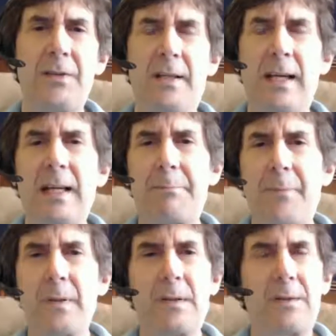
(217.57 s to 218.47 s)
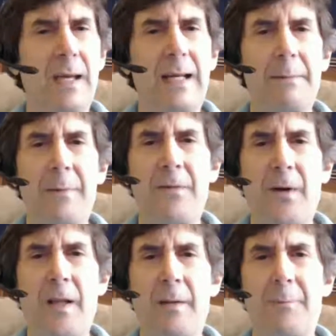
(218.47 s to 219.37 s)
to get up in
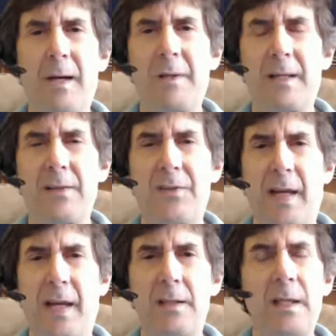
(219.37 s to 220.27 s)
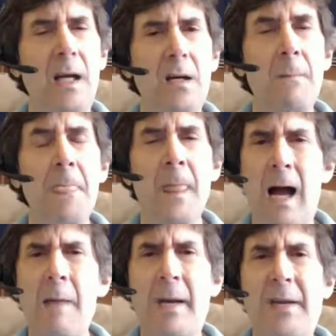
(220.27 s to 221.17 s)
front of the public and say,
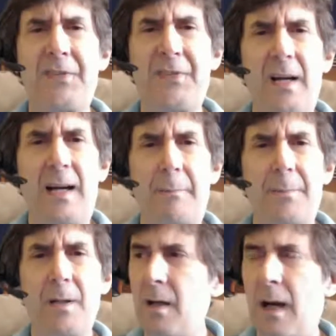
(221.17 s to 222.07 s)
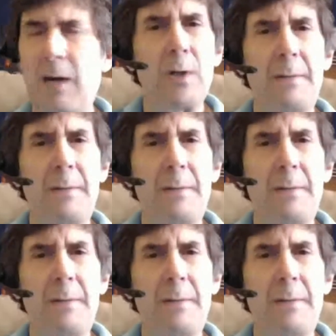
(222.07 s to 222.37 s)
I messed up. I